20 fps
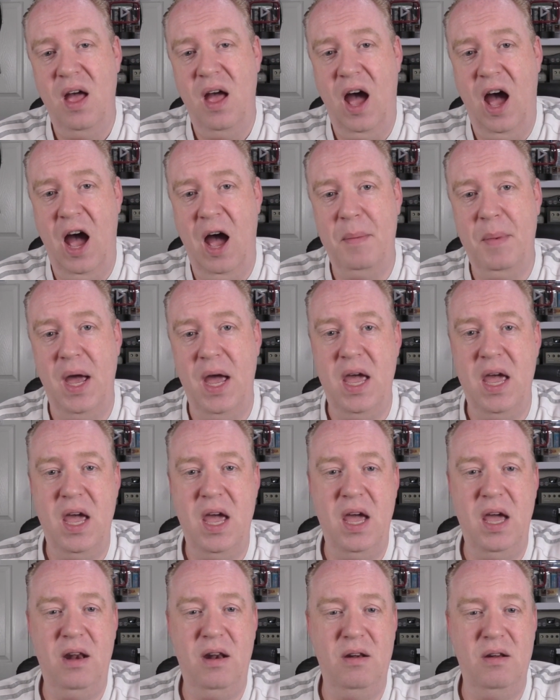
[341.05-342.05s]

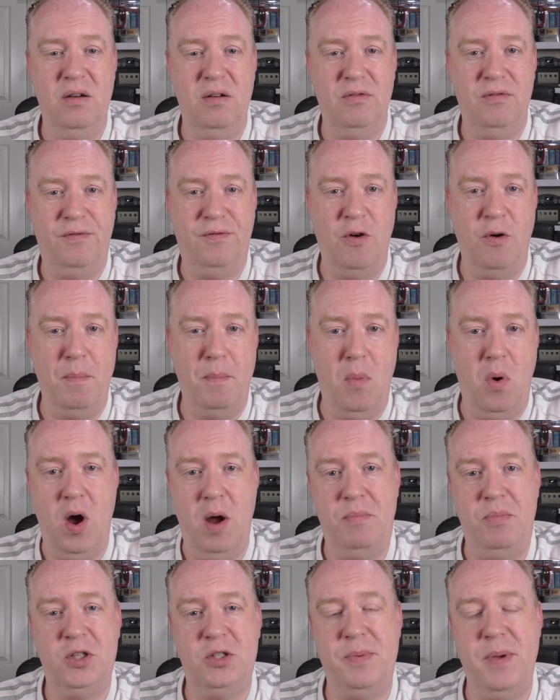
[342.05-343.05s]
From
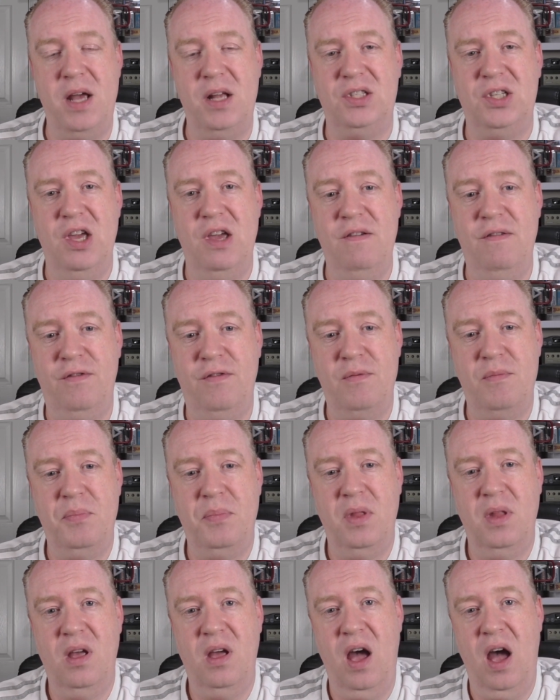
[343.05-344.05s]
my perspective,
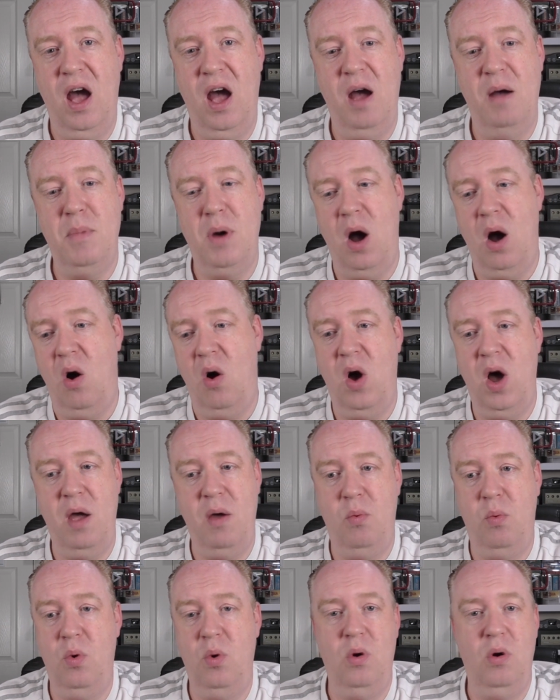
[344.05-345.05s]

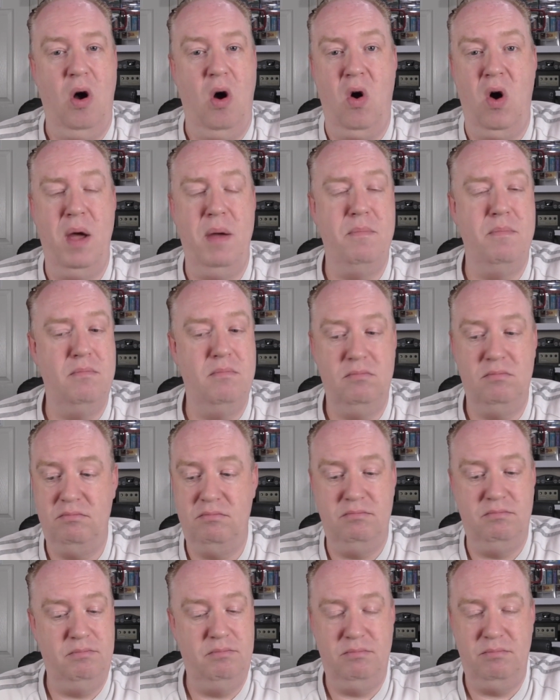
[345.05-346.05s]
I'm
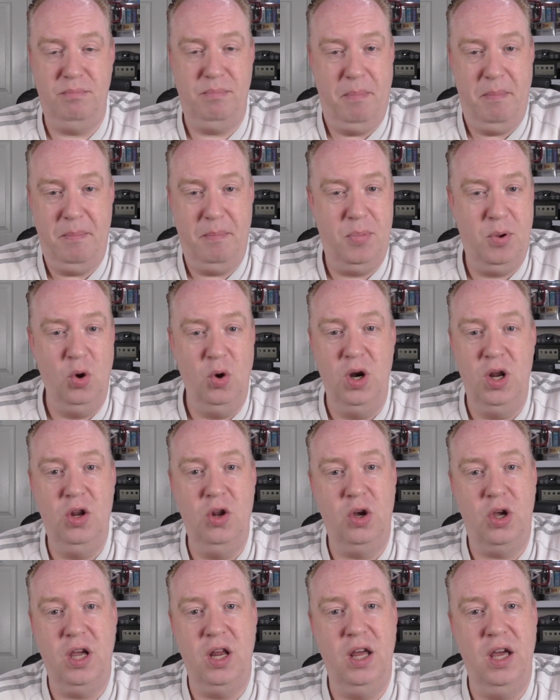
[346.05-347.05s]
purely
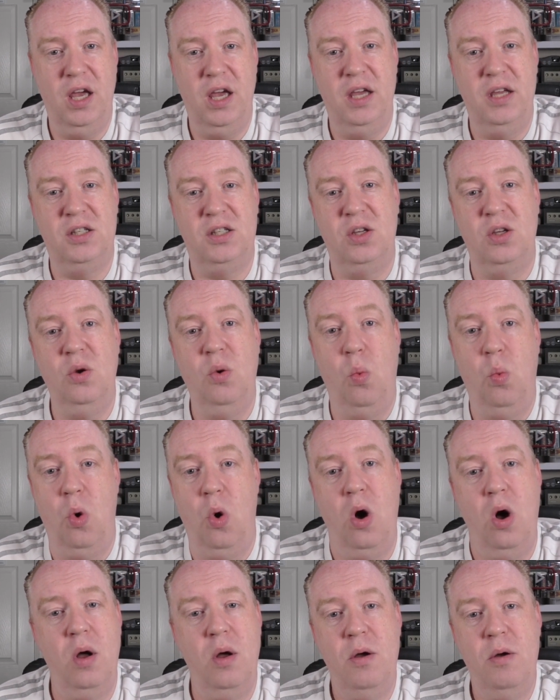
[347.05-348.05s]
looking at it as
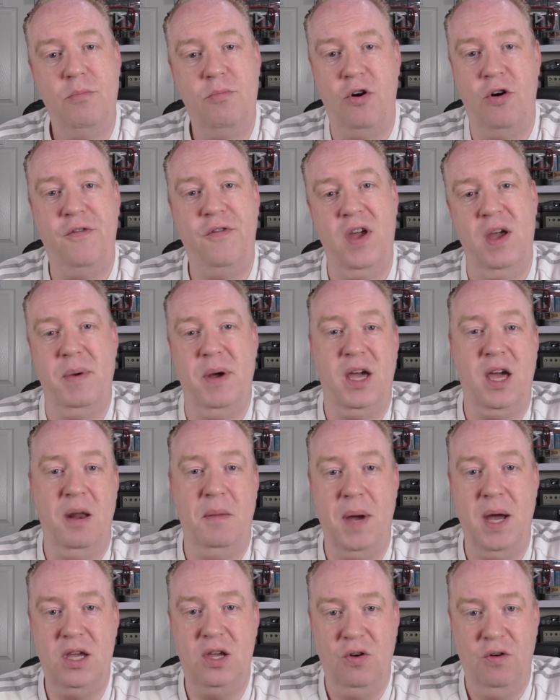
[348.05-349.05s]
what profit am I going to
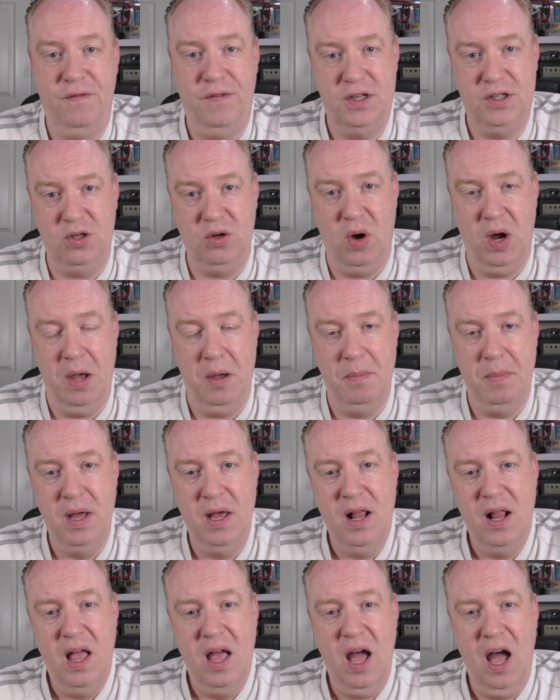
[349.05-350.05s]
make off this item,
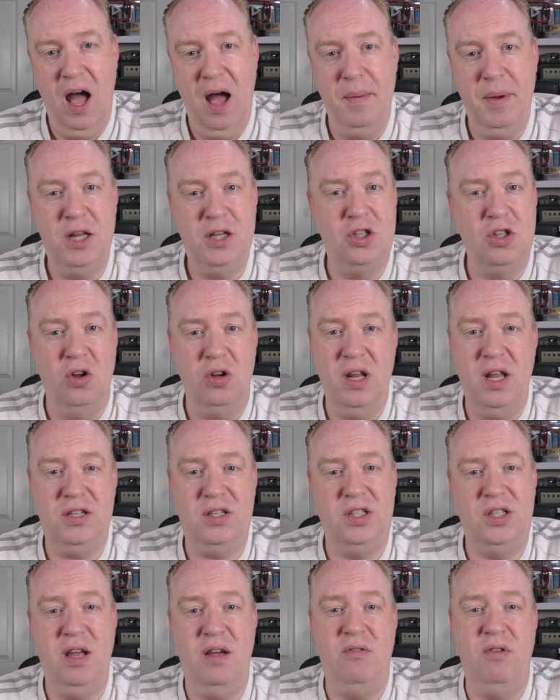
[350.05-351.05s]
and it's not
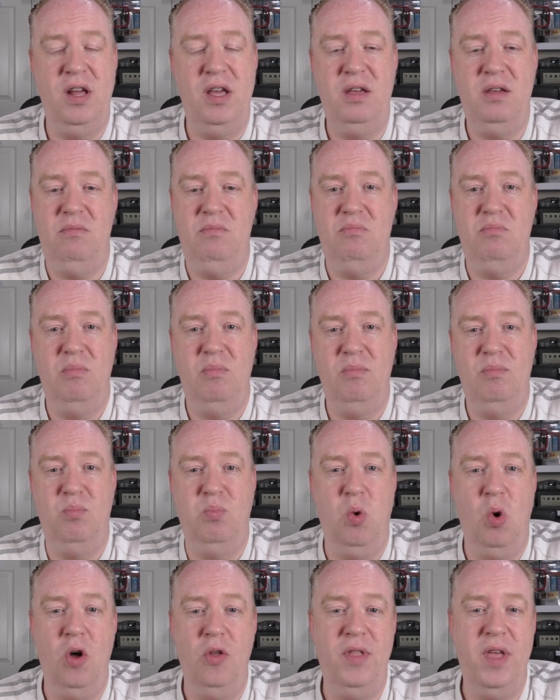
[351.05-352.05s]
necessarily
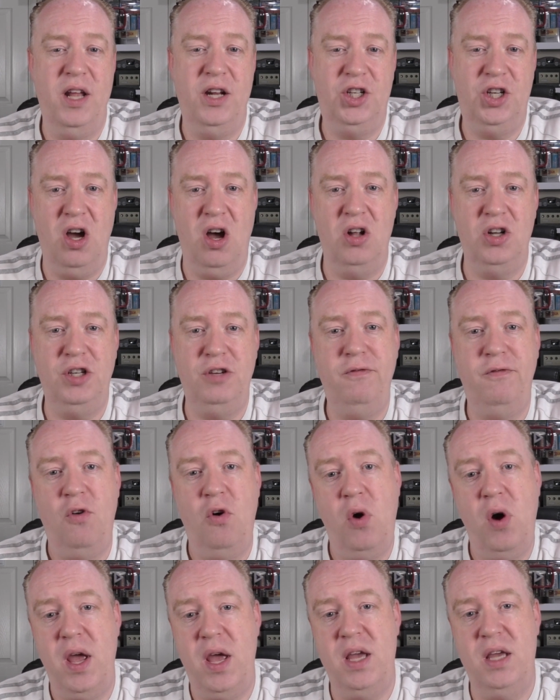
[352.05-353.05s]
what they're charging
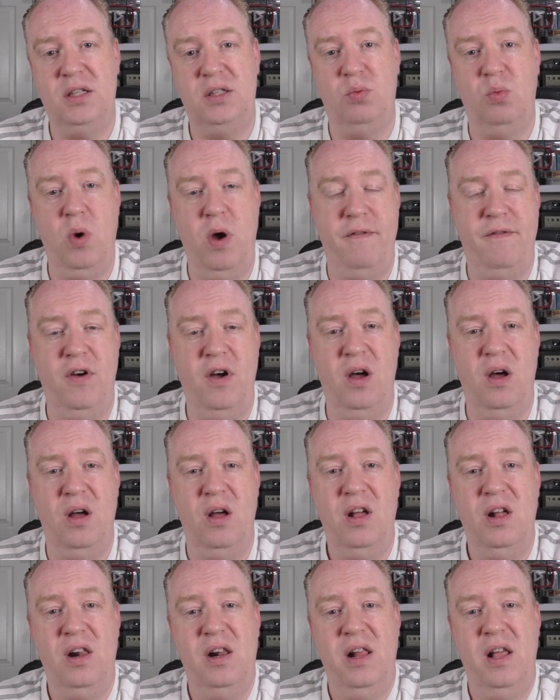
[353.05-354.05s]
for it, it's whether
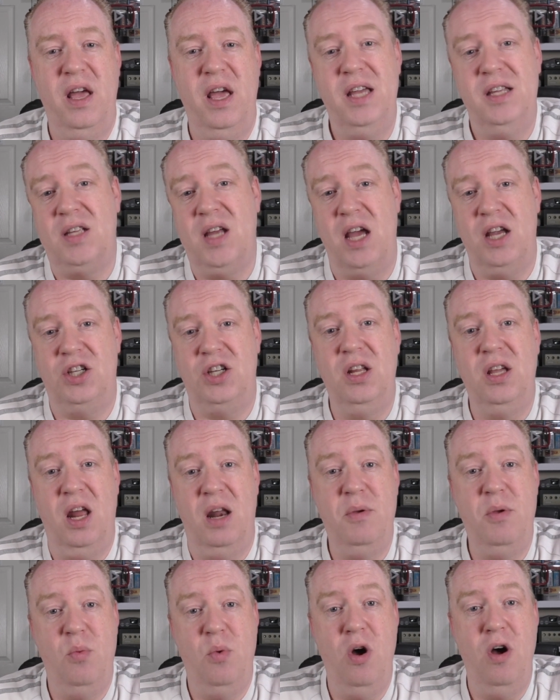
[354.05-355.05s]
it's actually going
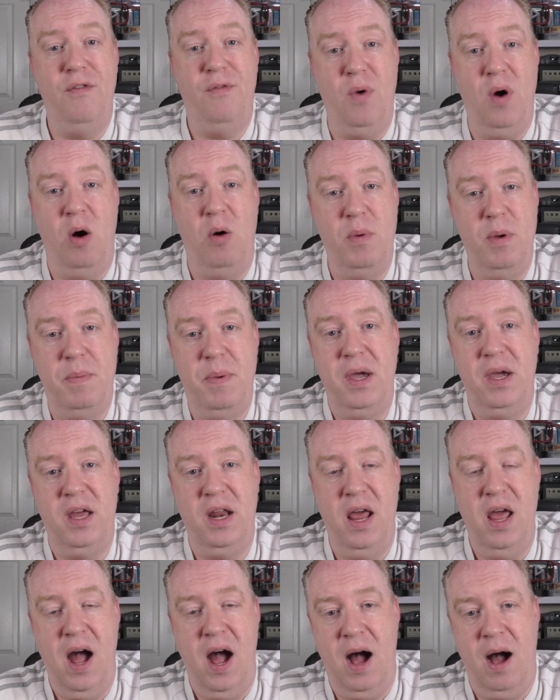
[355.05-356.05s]
to be worthwhile me
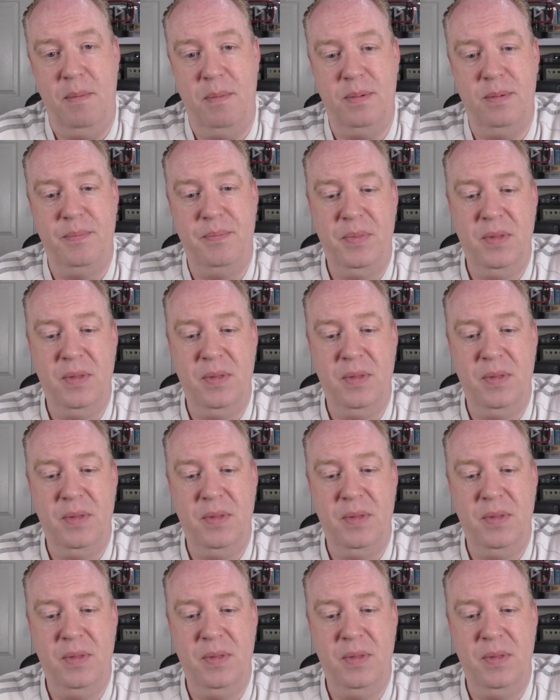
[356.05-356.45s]
picking it up.